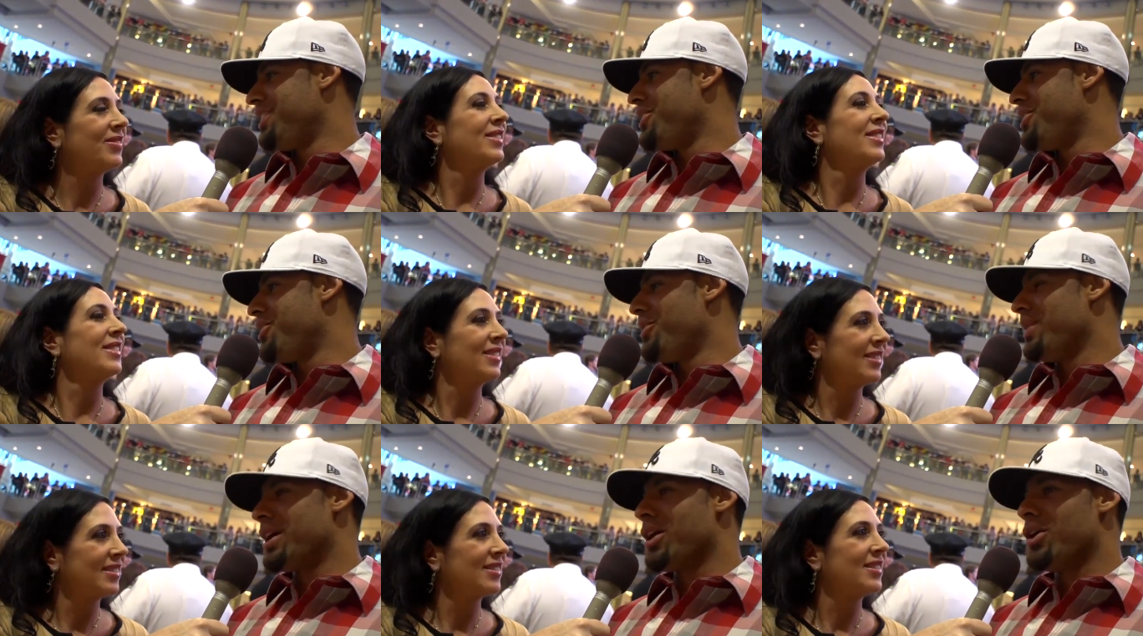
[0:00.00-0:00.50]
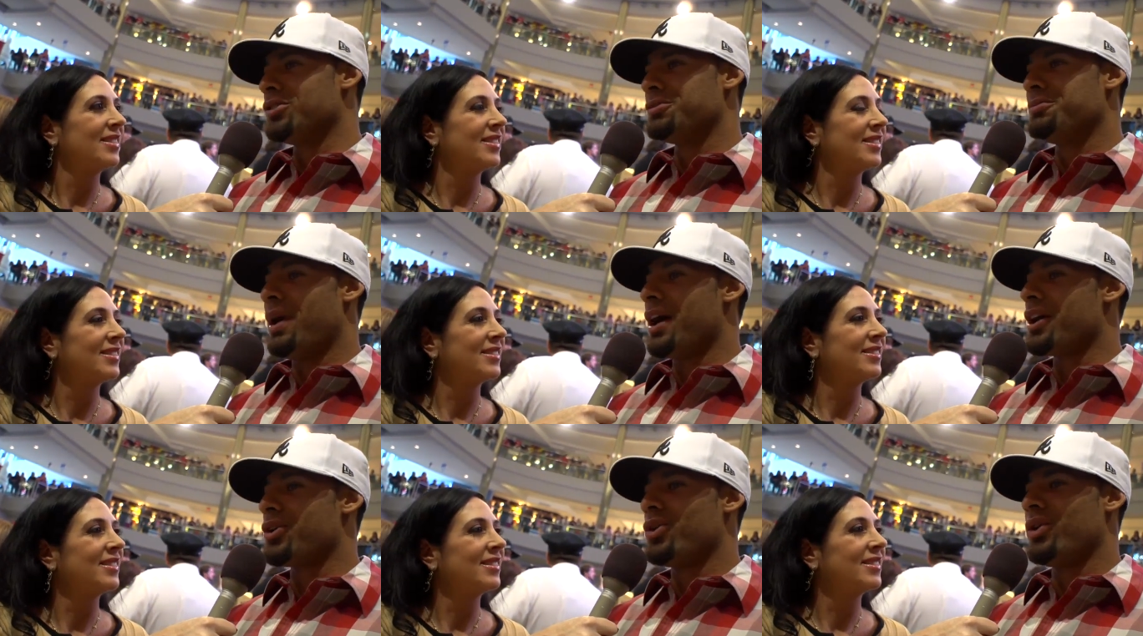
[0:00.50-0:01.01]
Speaker 1: You know, it goes
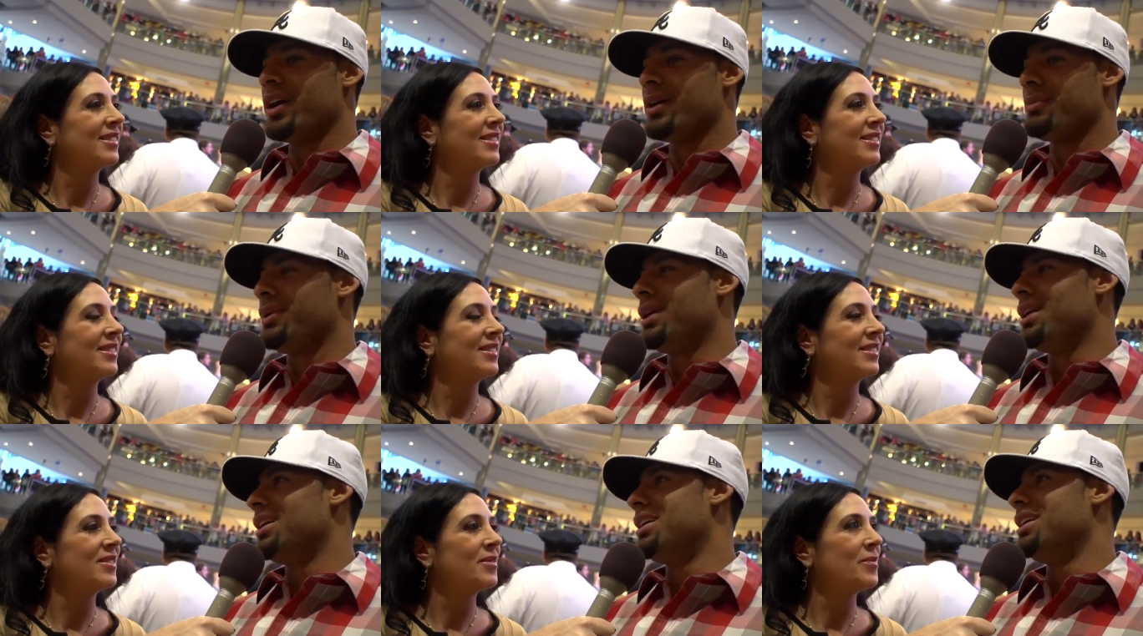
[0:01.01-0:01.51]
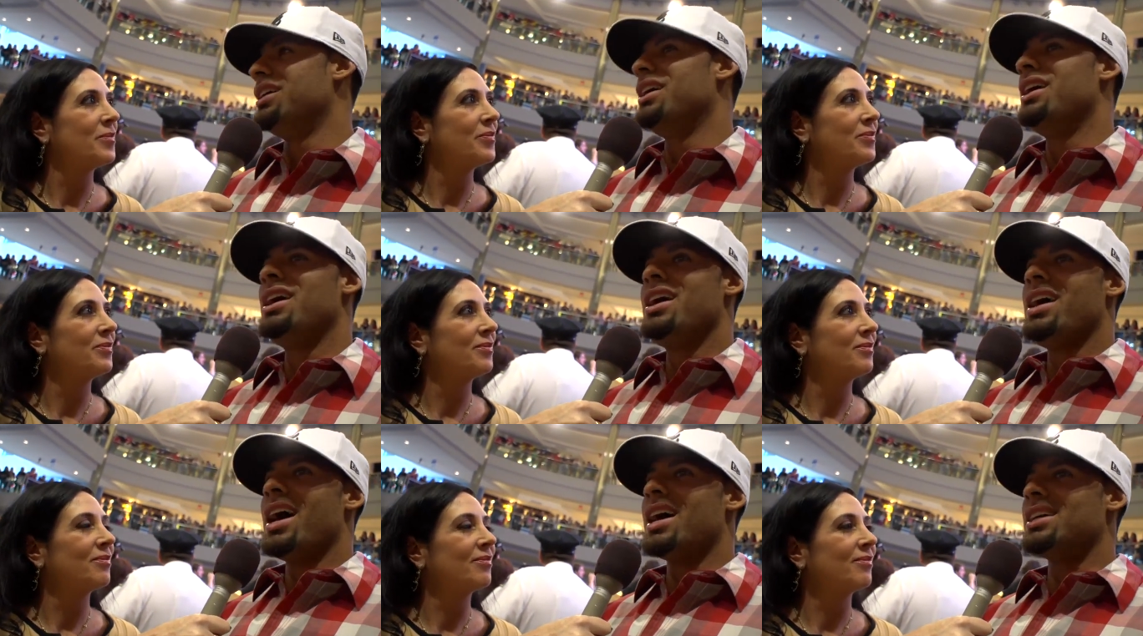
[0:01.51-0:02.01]
by quick. But uh,
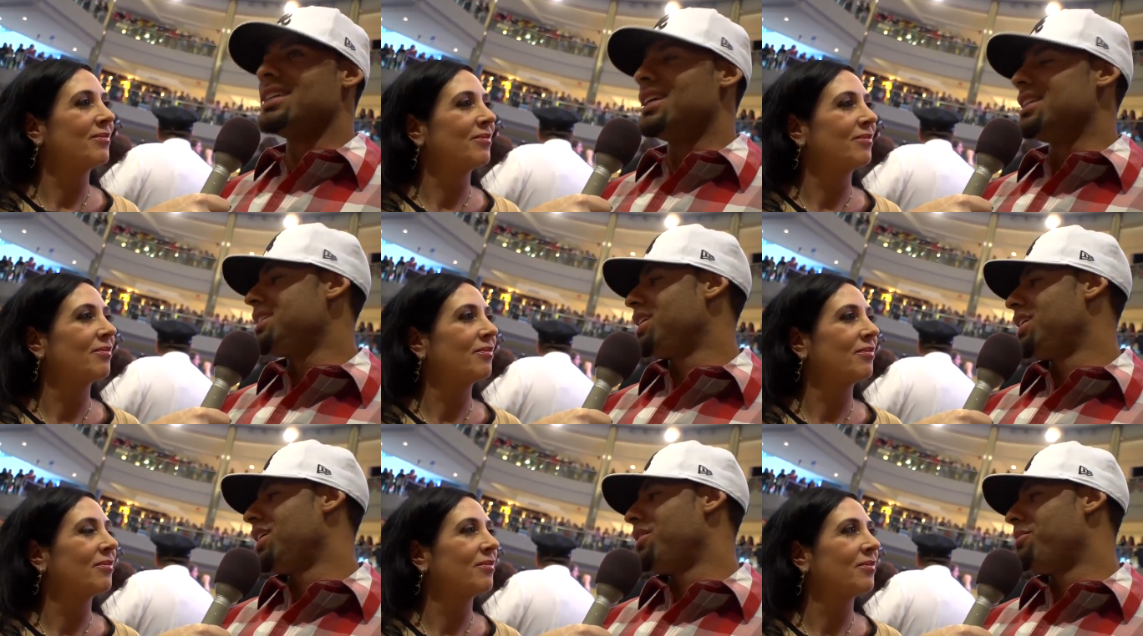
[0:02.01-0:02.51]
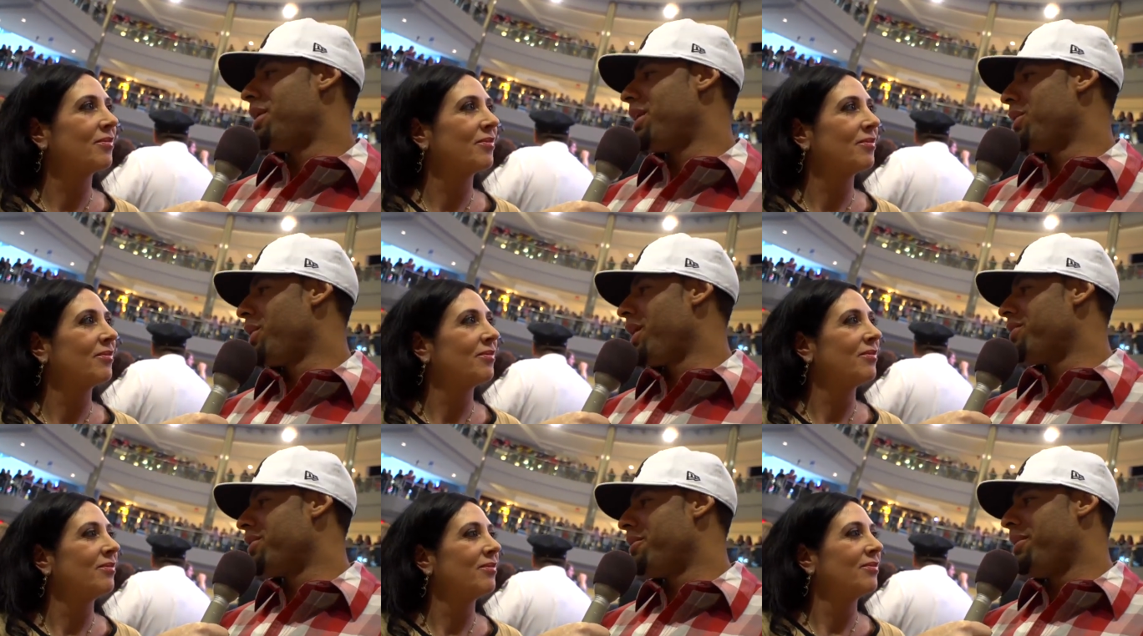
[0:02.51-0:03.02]
as I tell
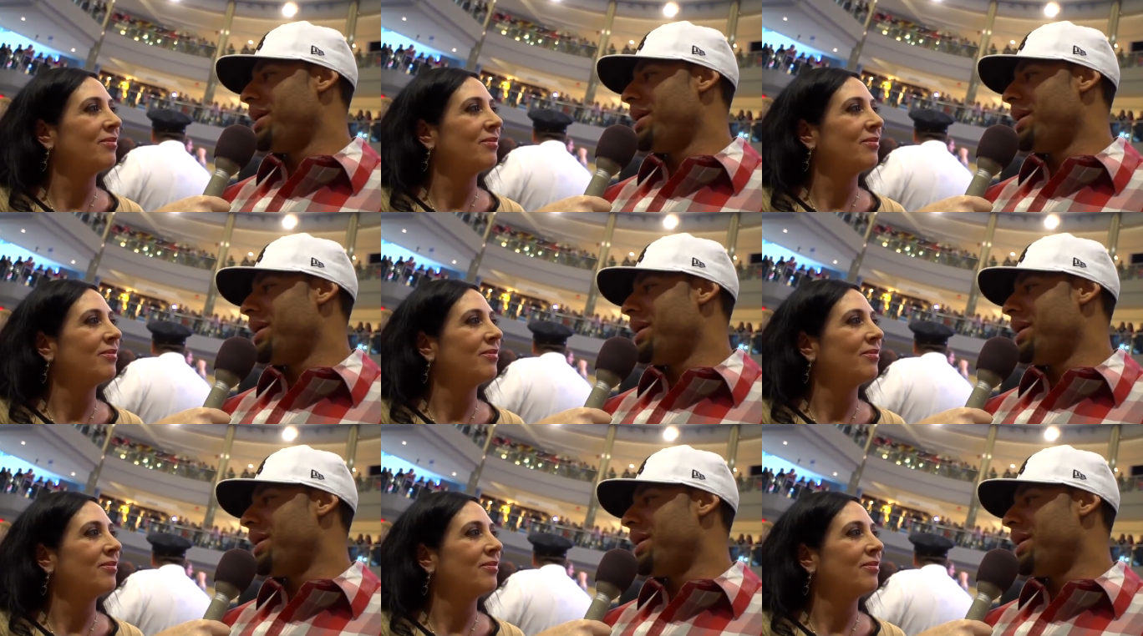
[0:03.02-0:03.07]
everybody, we have the